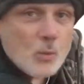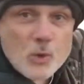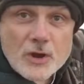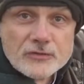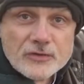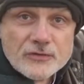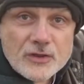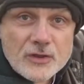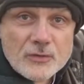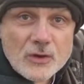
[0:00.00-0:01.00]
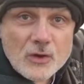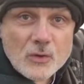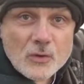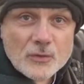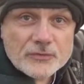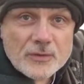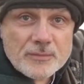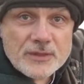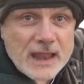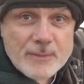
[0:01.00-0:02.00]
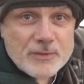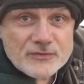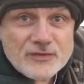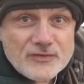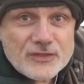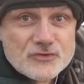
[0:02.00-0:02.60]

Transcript: work to do or something happens. This is the